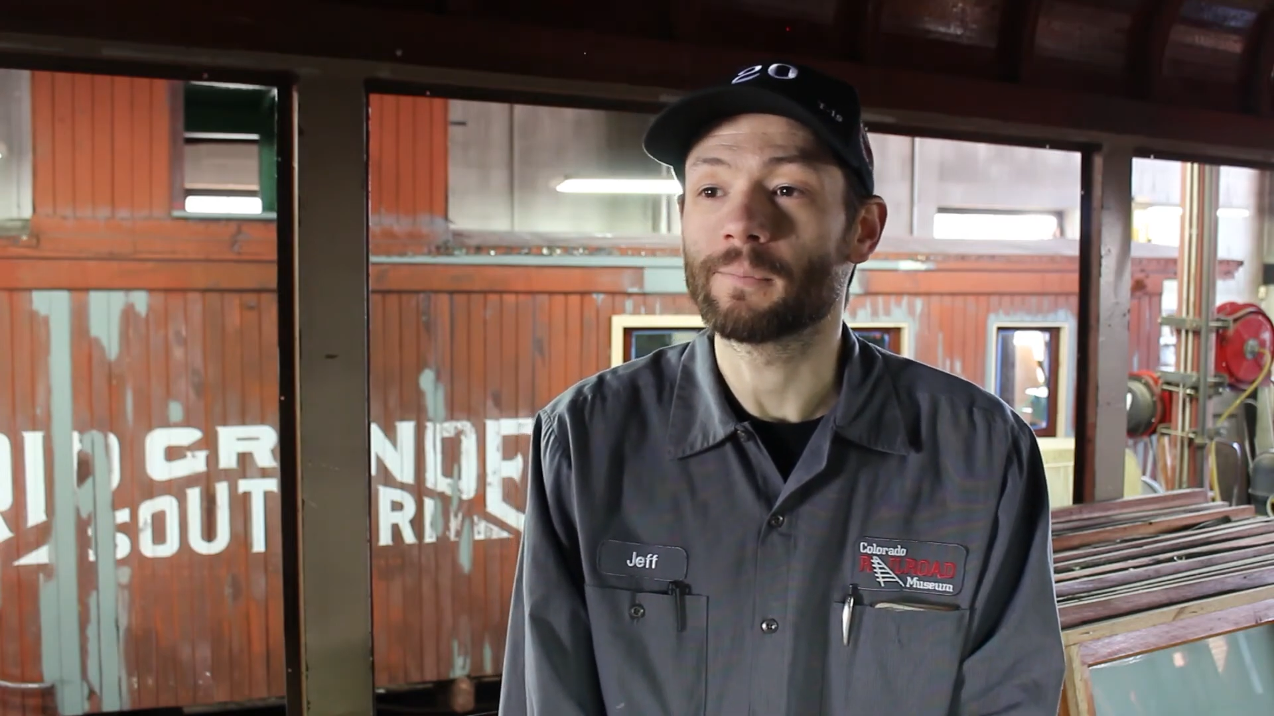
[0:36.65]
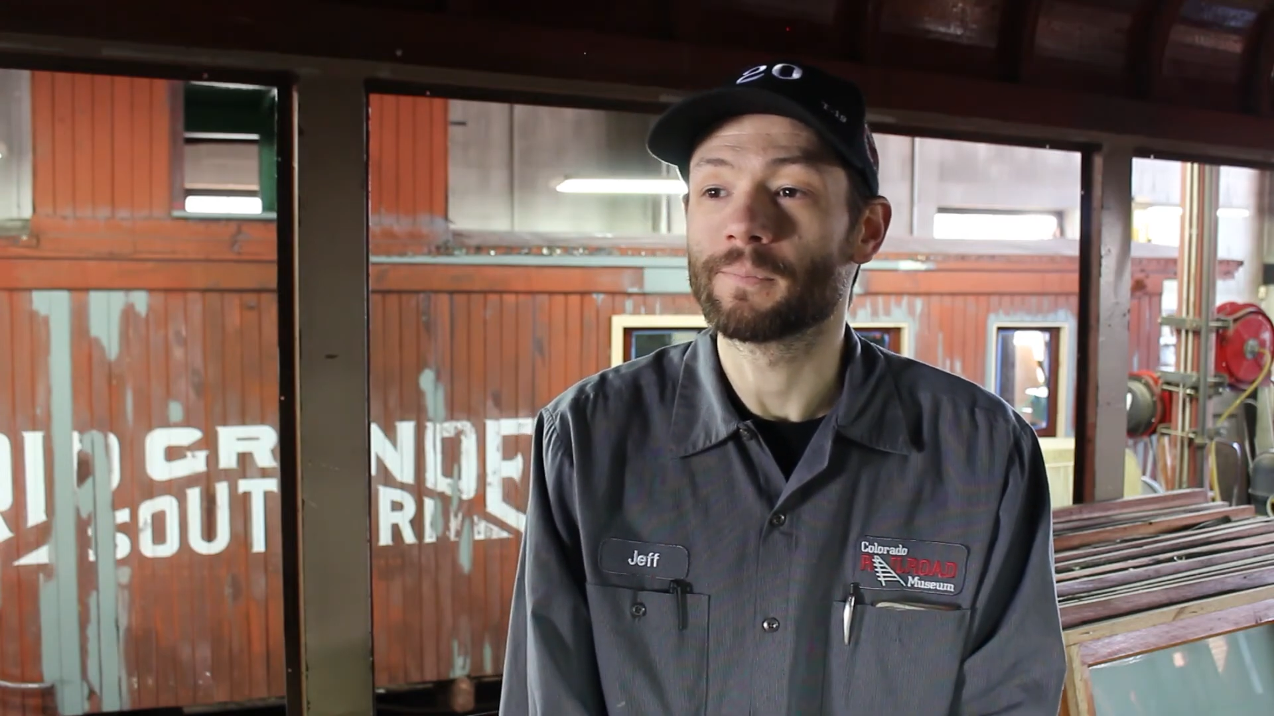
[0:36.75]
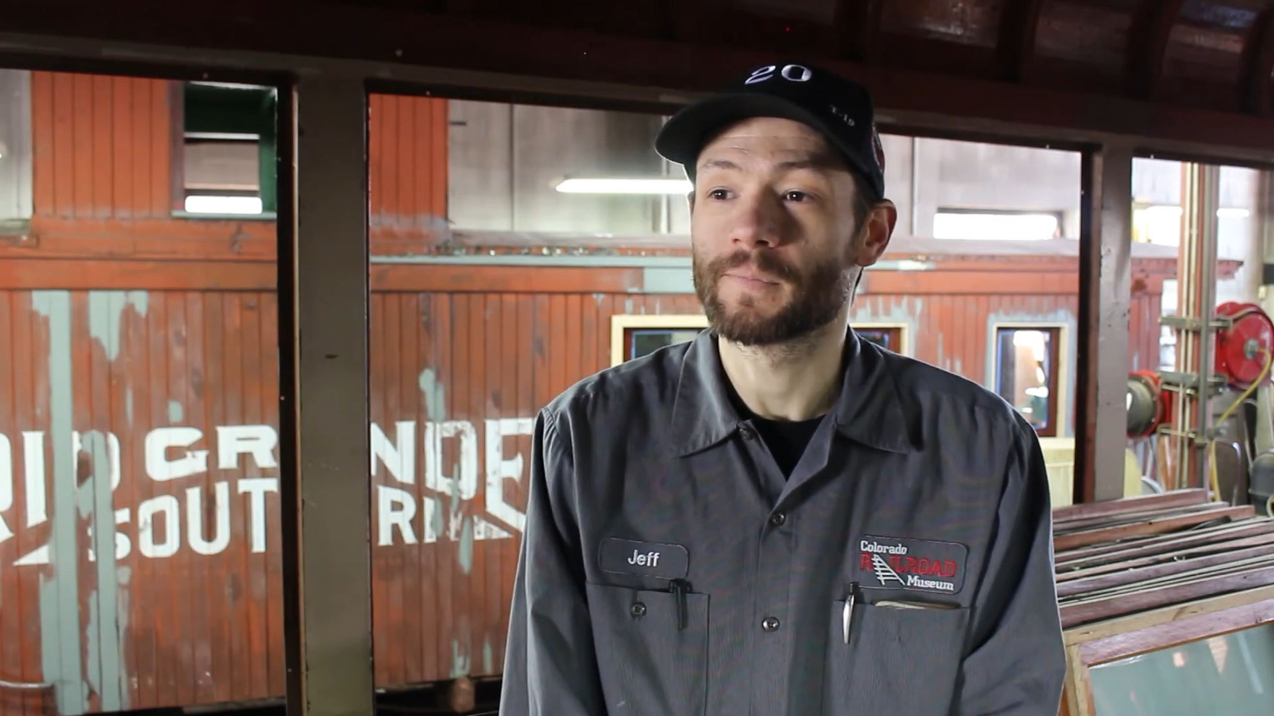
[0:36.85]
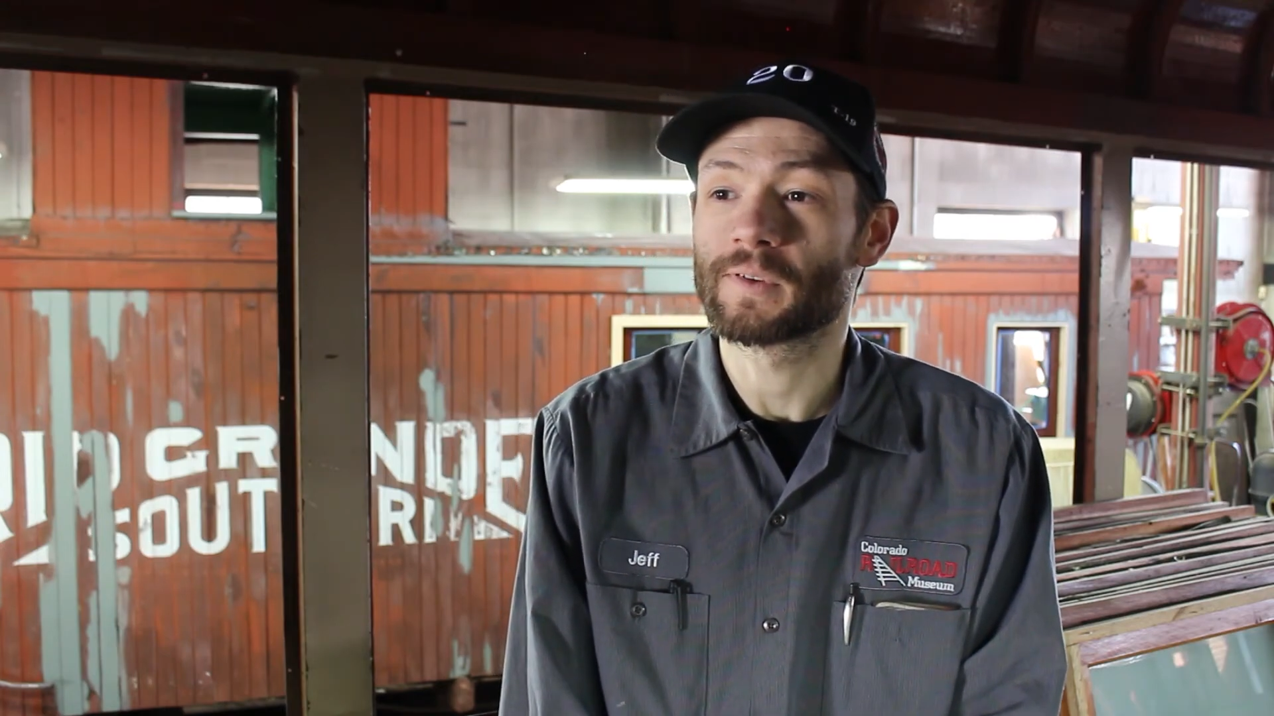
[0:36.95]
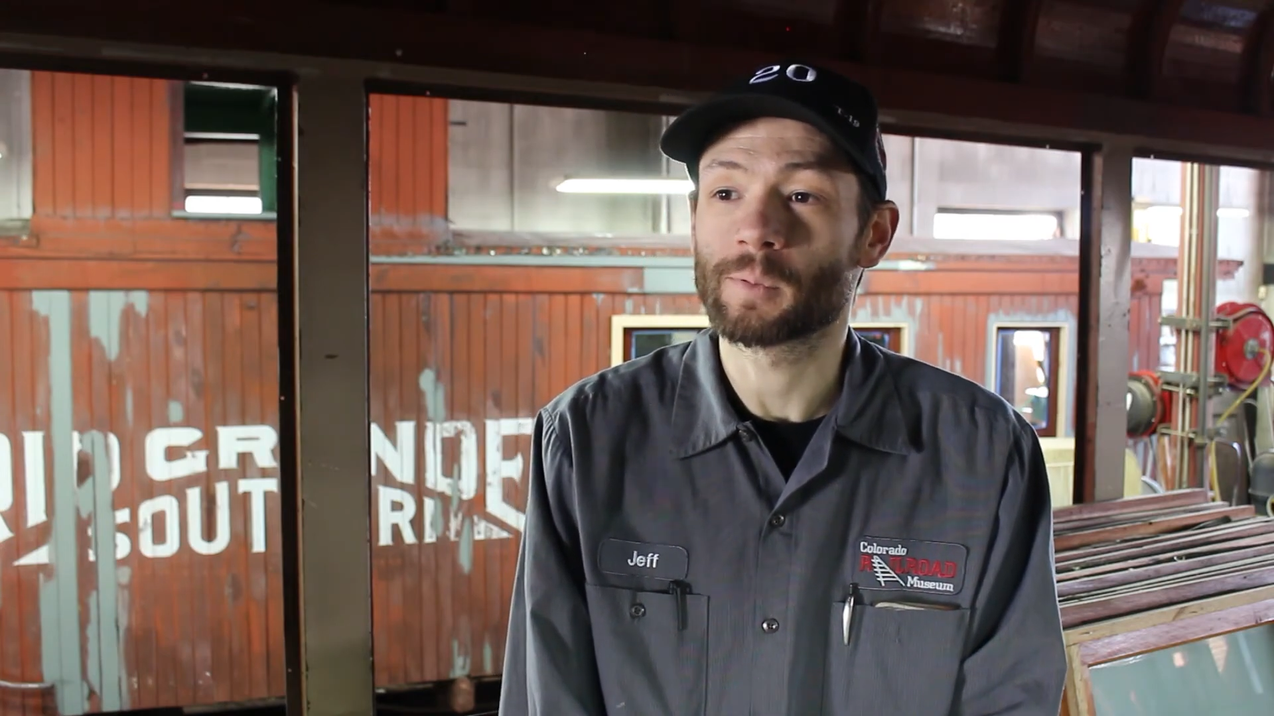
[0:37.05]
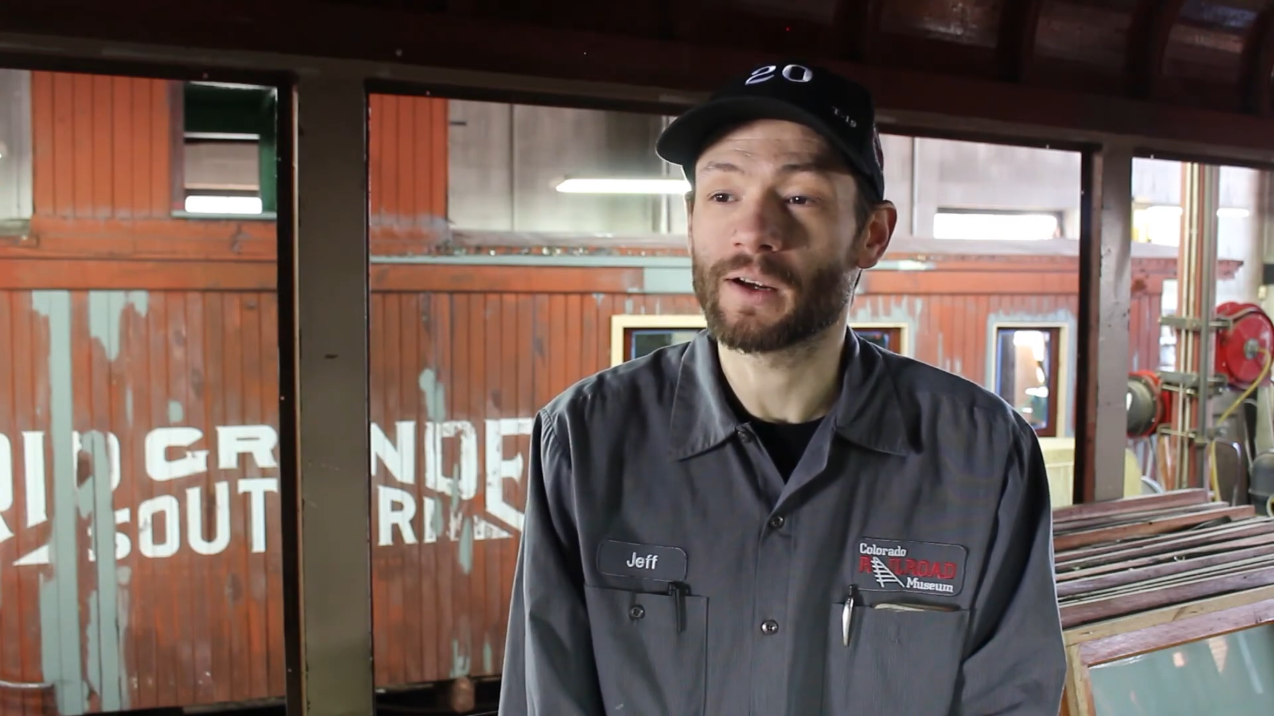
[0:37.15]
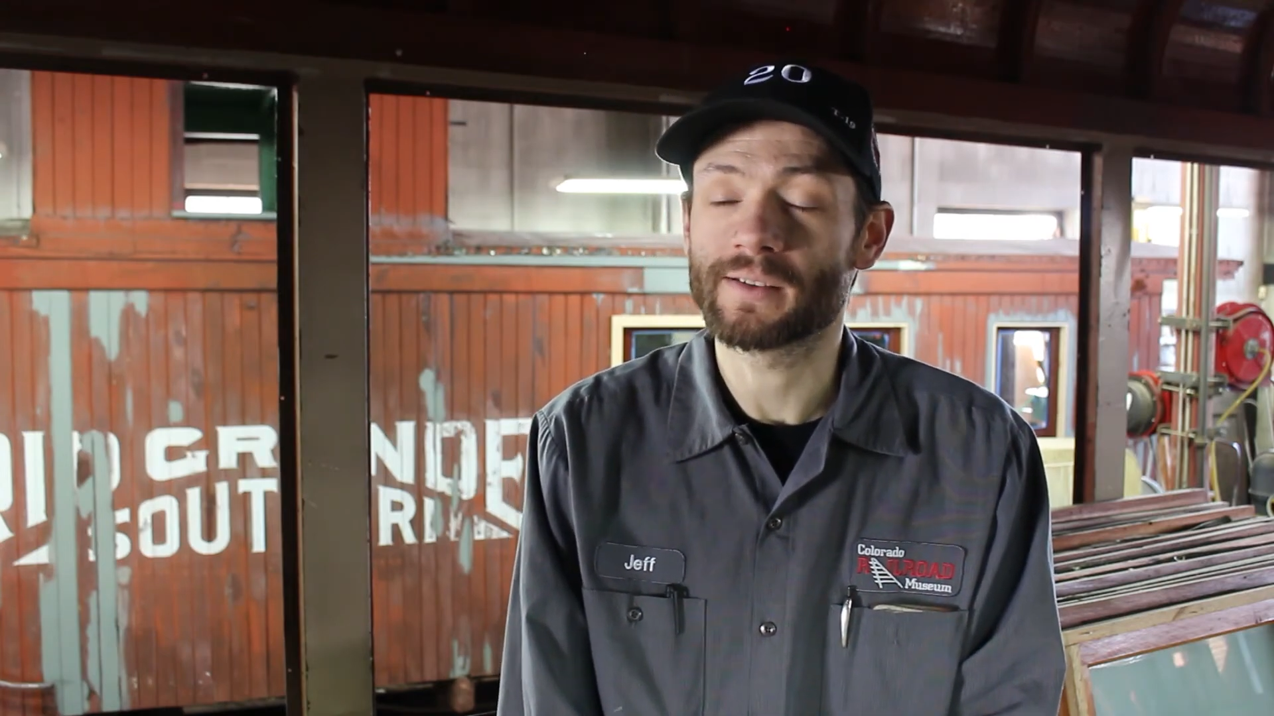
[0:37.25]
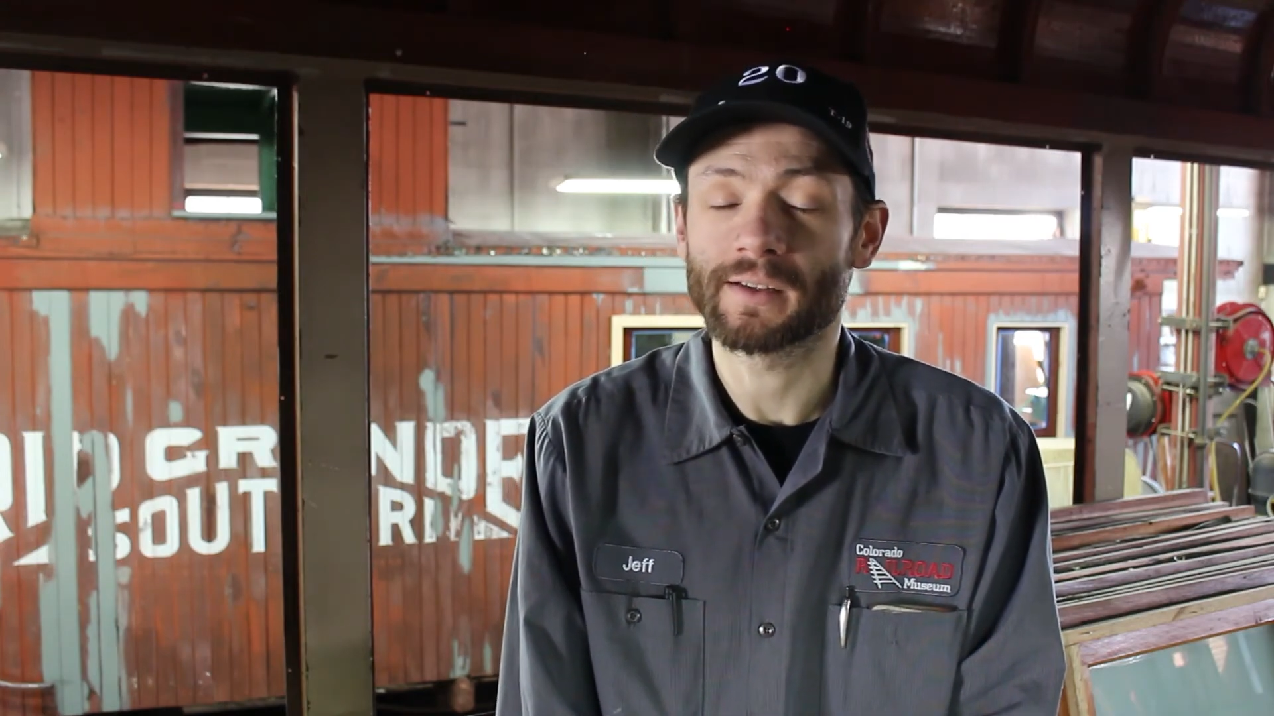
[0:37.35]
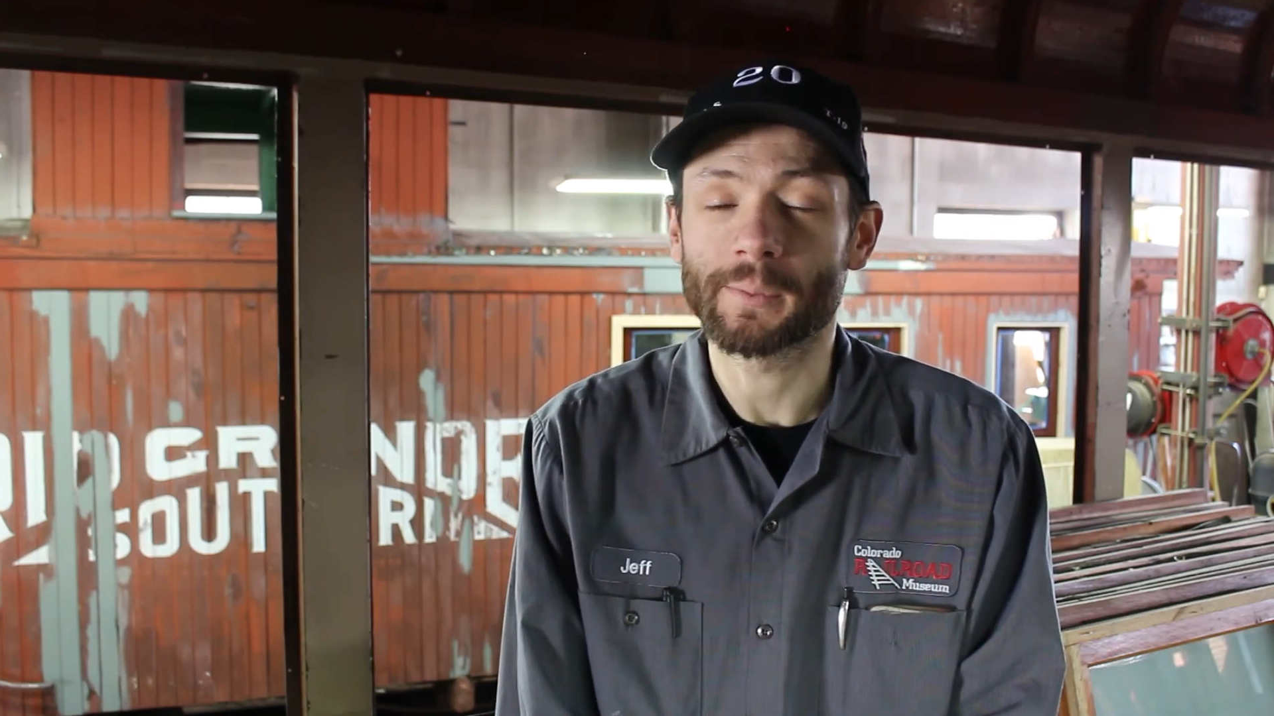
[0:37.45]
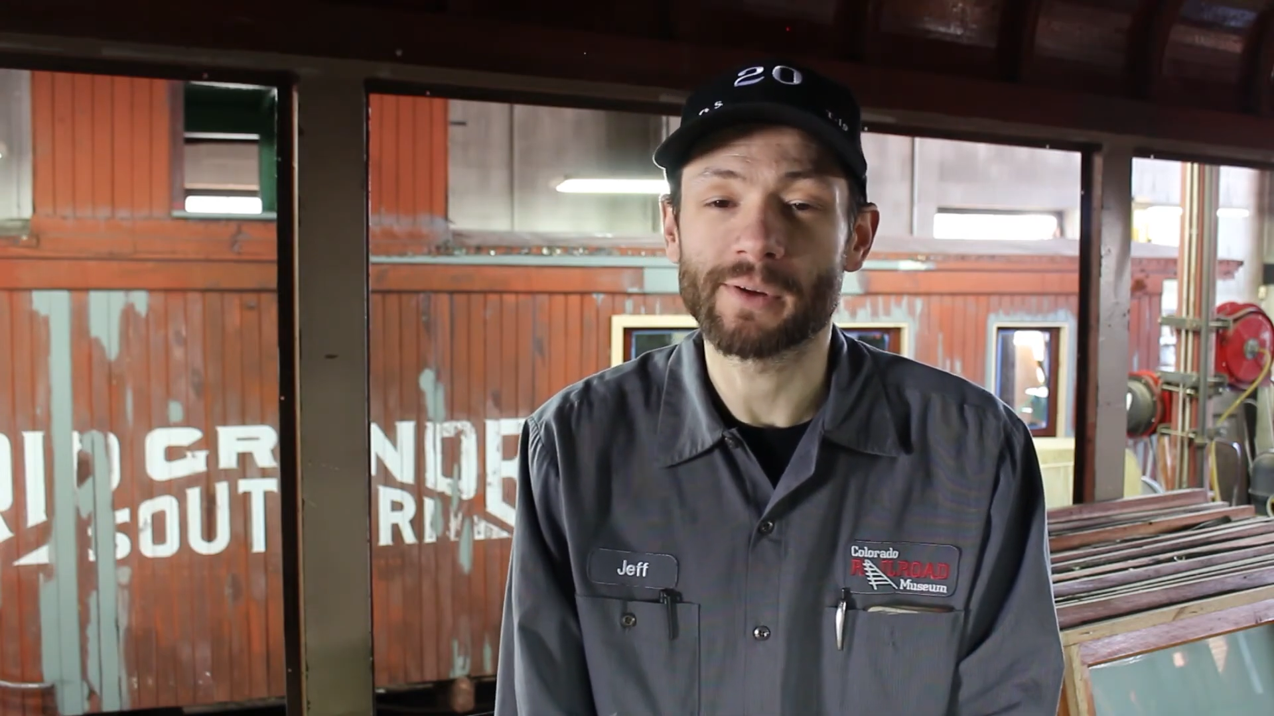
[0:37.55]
Surprisingly,